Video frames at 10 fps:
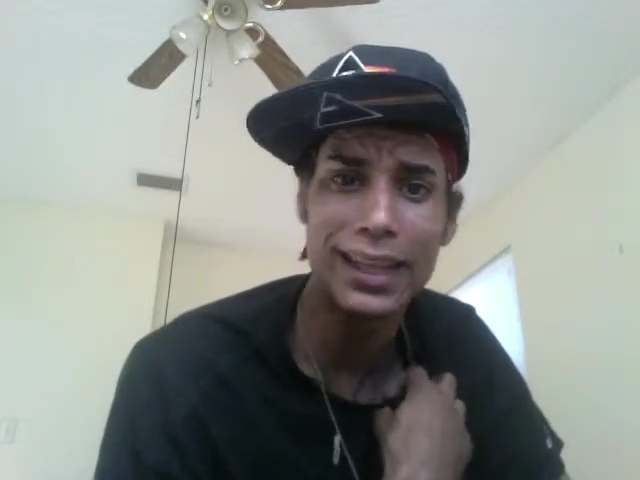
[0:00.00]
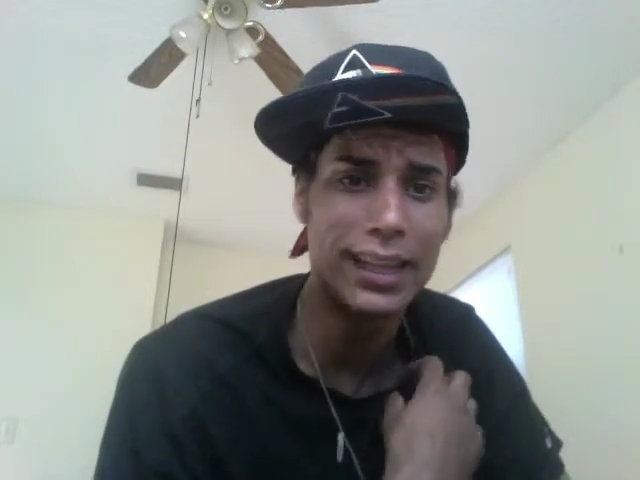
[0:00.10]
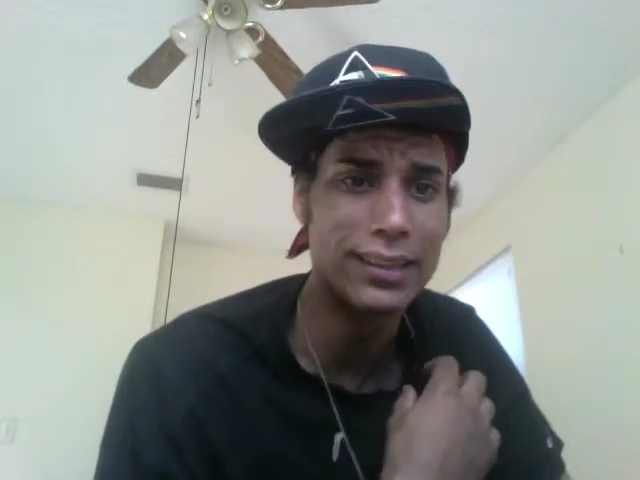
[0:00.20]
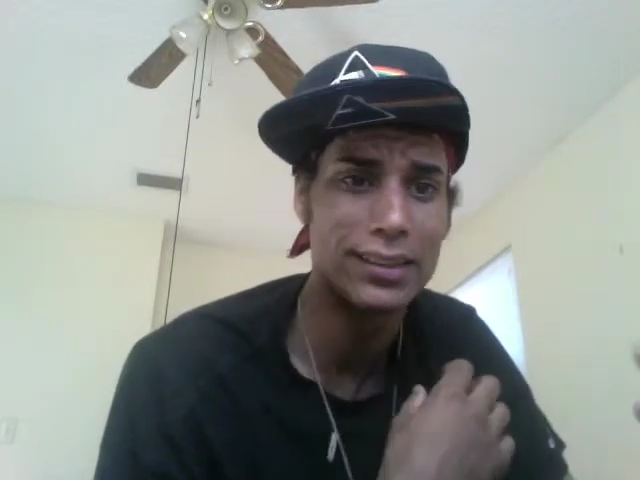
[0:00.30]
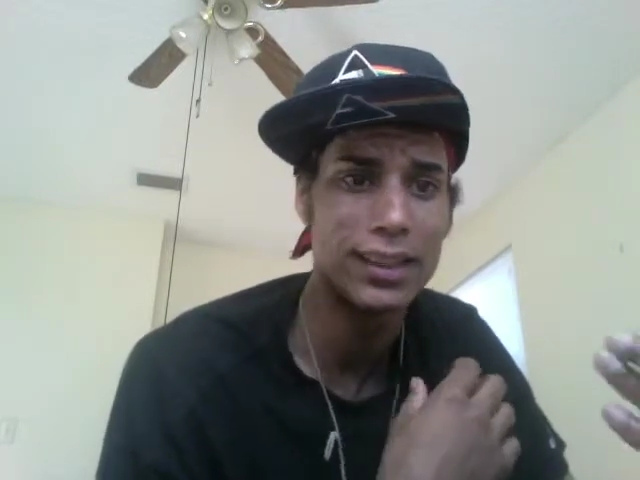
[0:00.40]

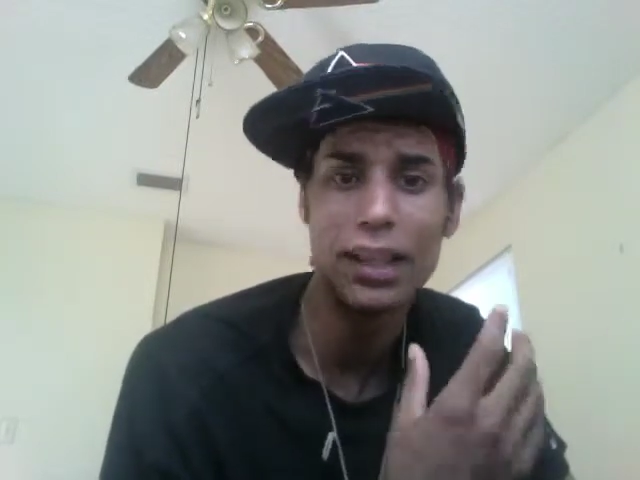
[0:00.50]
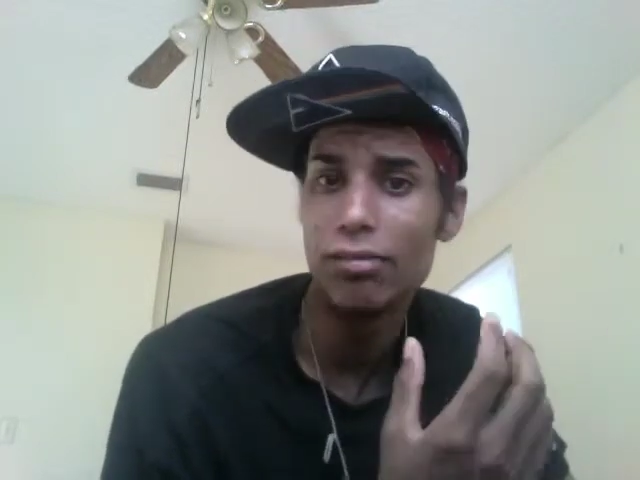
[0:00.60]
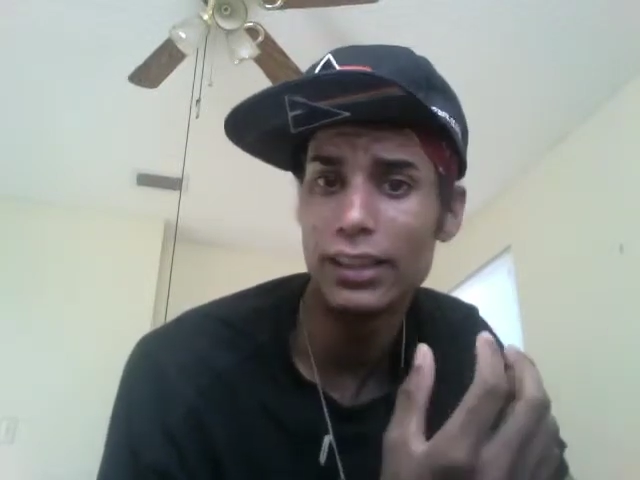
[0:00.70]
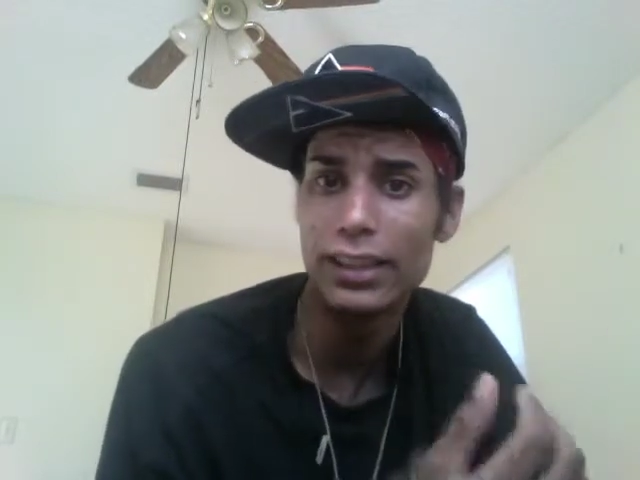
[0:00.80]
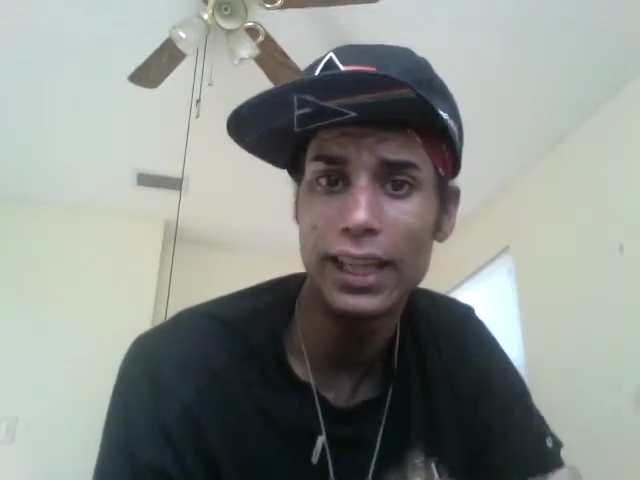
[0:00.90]
and it's
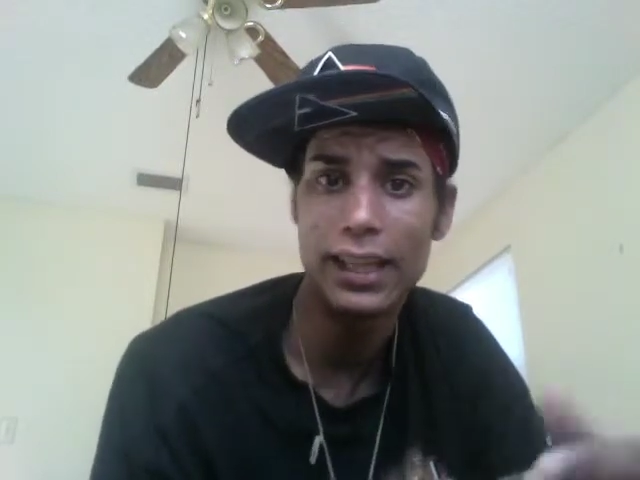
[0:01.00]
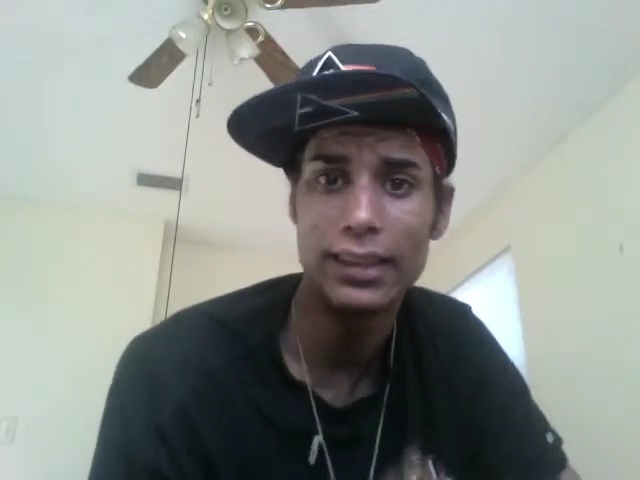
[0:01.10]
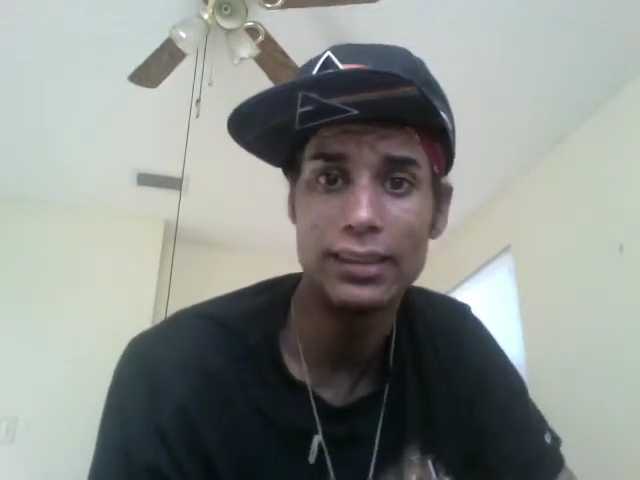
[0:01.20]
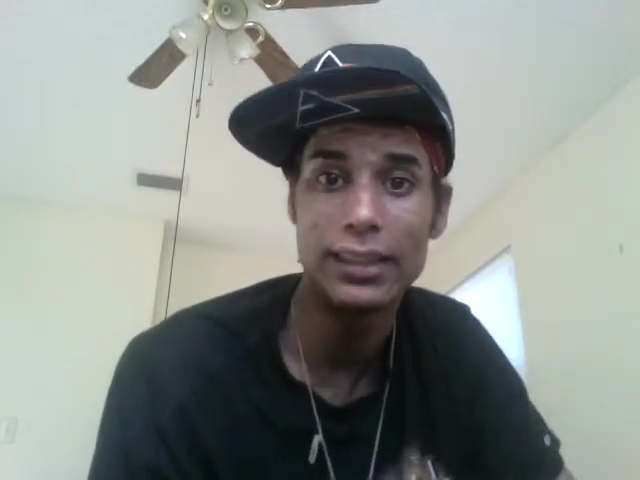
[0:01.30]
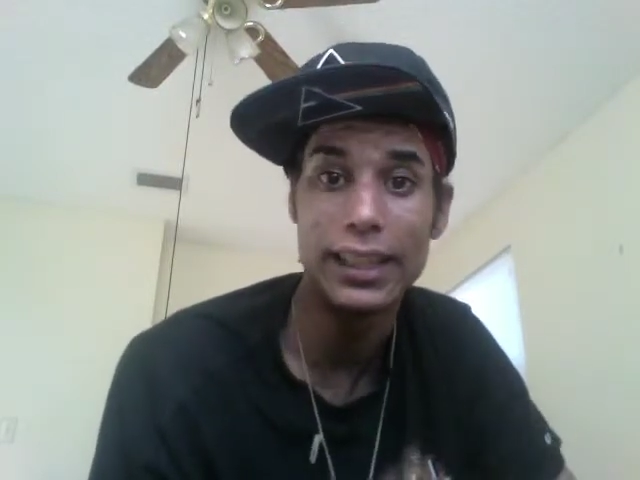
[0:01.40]
of it, and
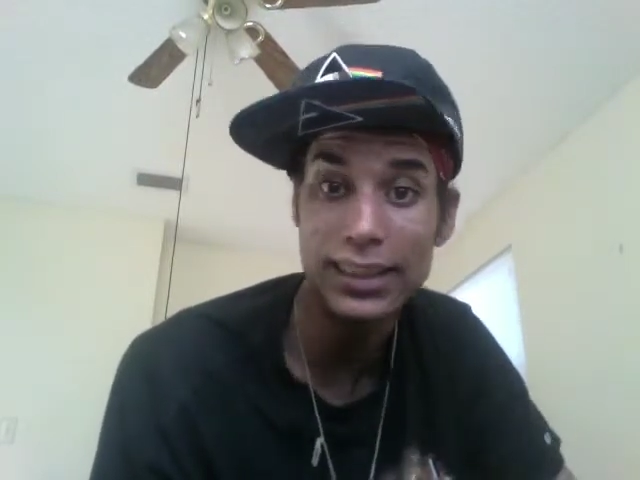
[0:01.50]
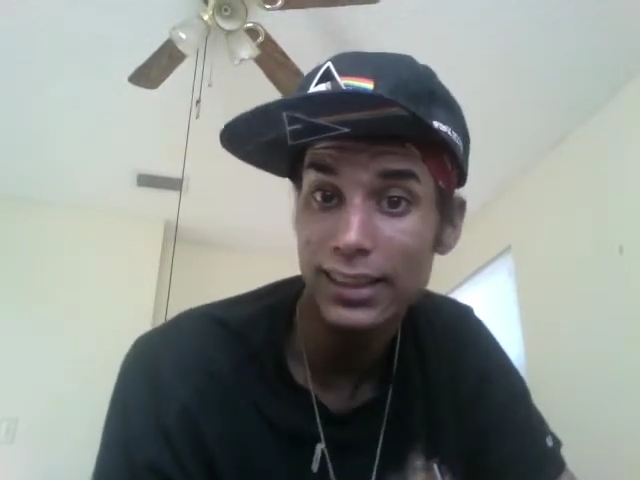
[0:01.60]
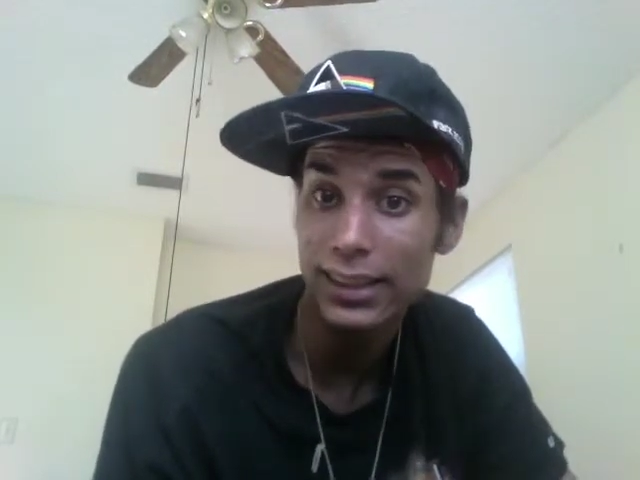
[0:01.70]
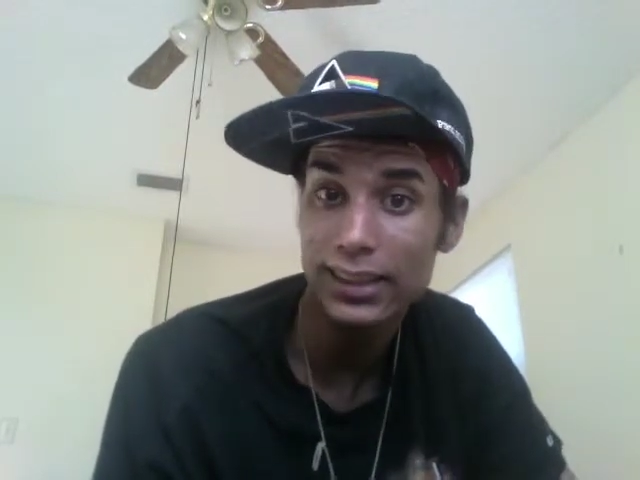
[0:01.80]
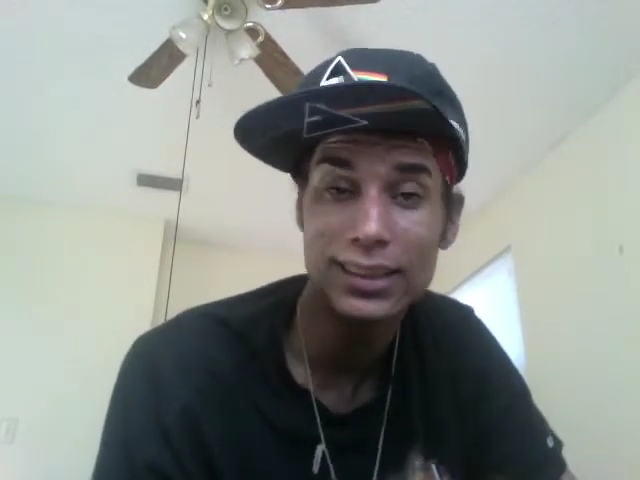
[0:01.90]
it is
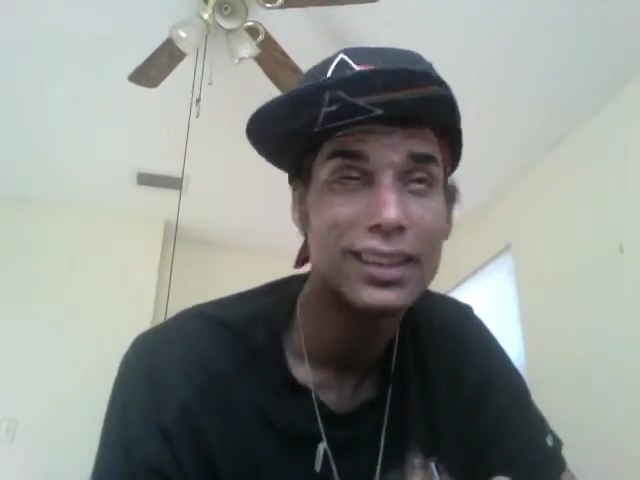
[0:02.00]
it,